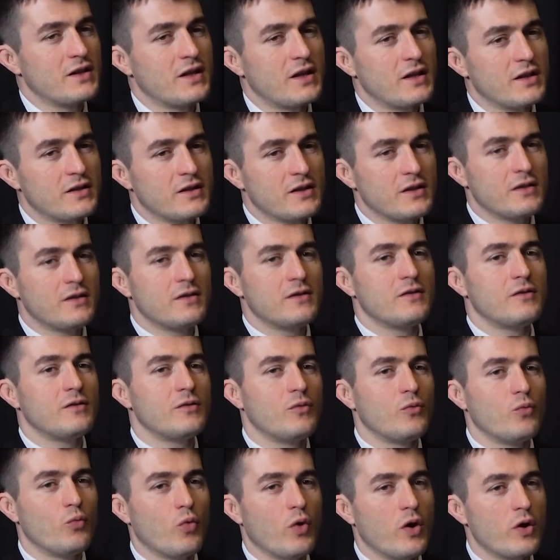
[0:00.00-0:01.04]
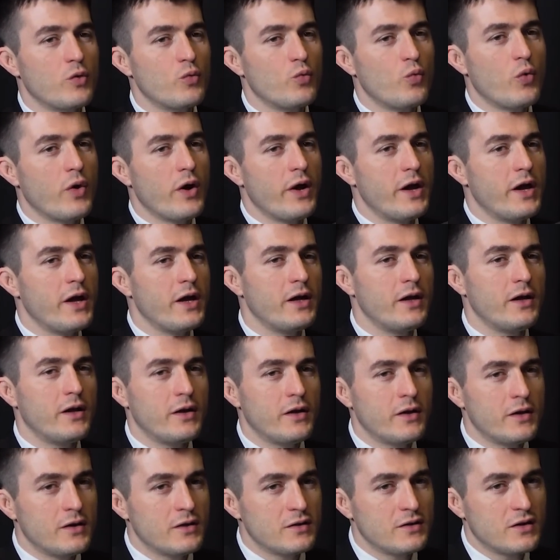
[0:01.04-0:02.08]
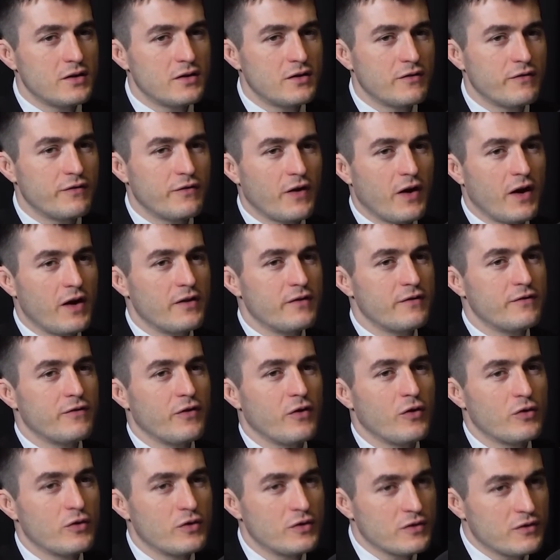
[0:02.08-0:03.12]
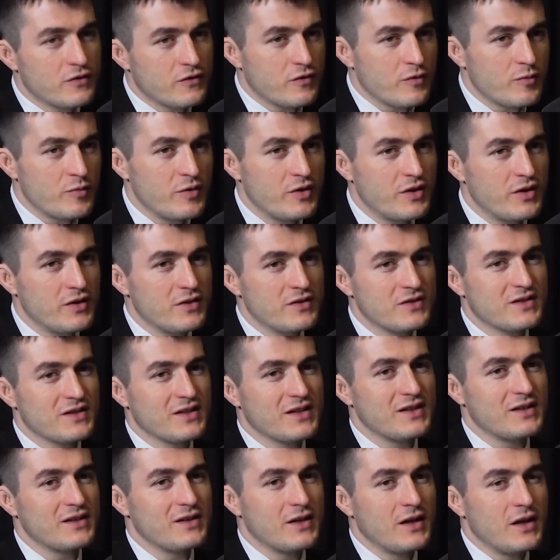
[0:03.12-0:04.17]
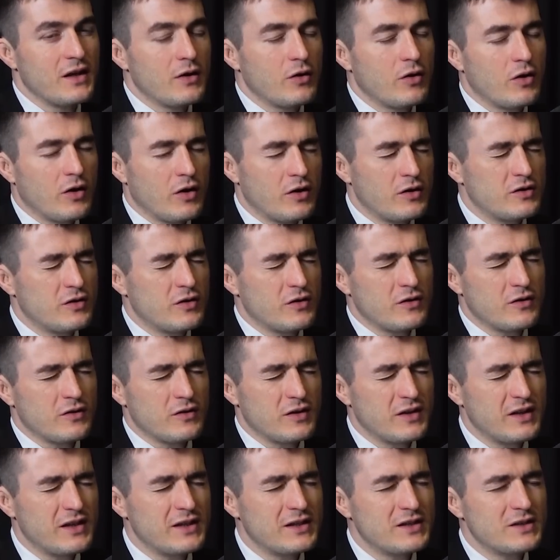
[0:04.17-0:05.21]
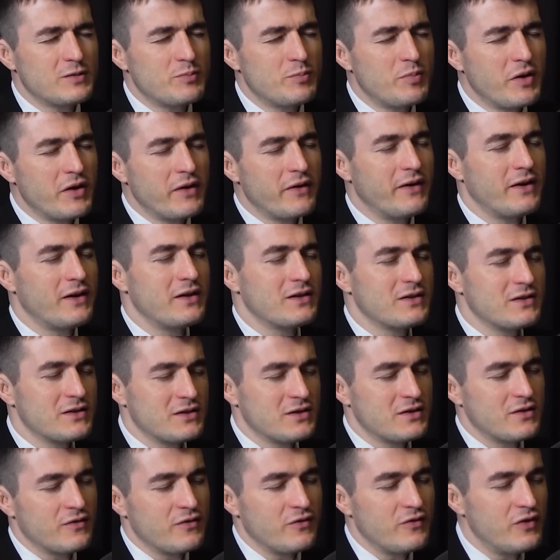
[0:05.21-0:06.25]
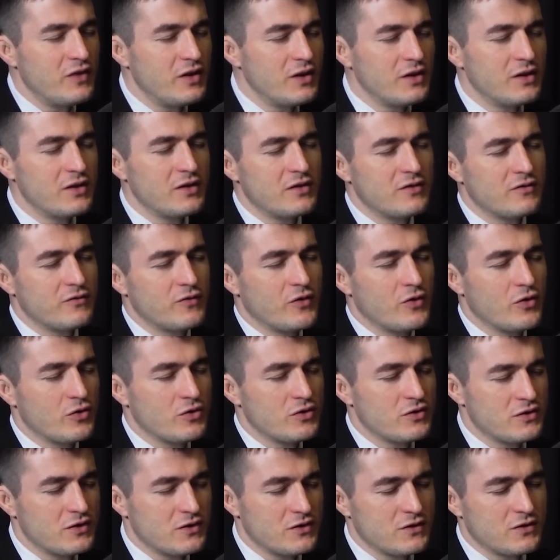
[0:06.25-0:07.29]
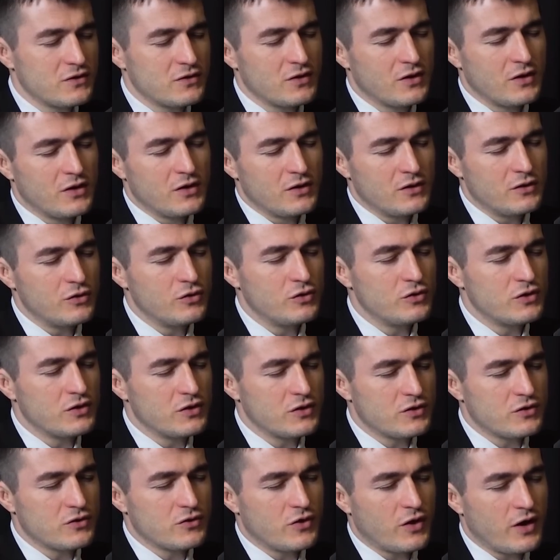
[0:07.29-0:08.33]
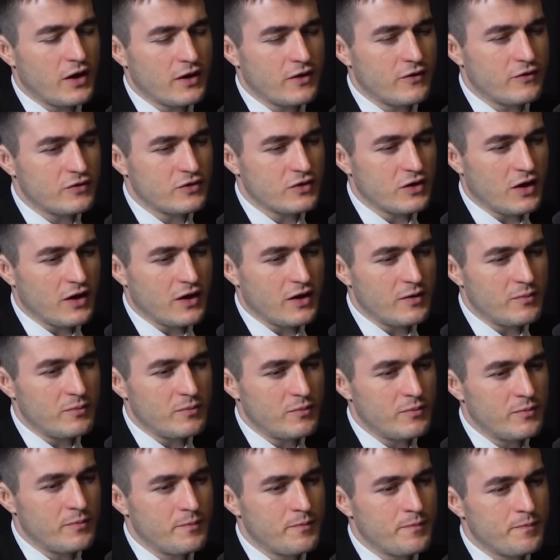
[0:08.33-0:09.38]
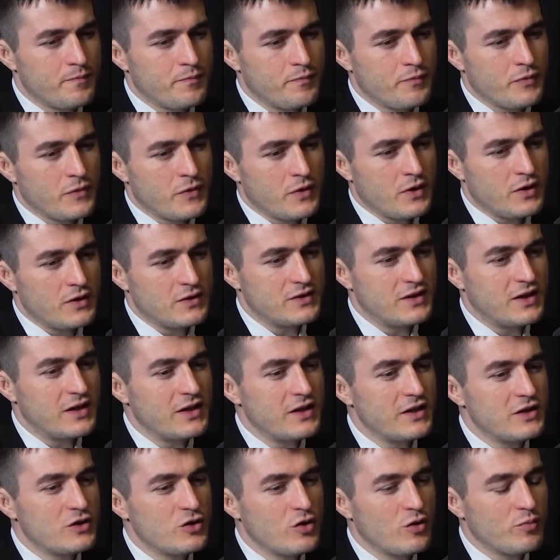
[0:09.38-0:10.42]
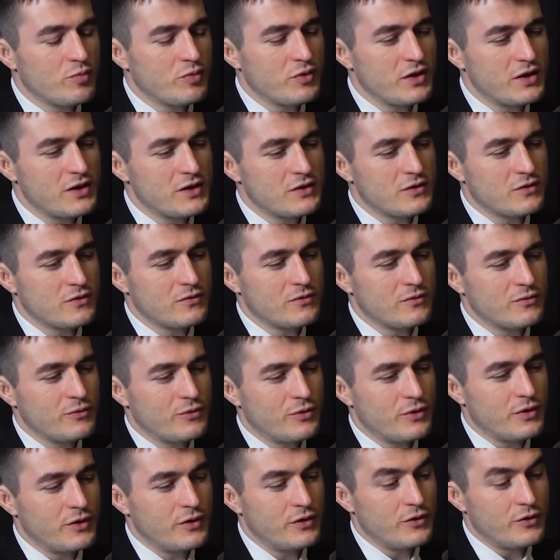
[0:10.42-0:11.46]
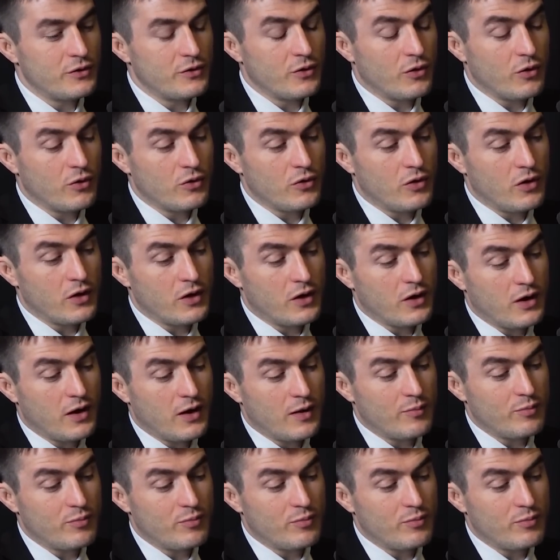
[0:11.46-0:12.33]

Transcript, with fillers: that I think one way to define focus for me is to the experience, the feeling of focus is losing track of time, is getting to a place where you're no longer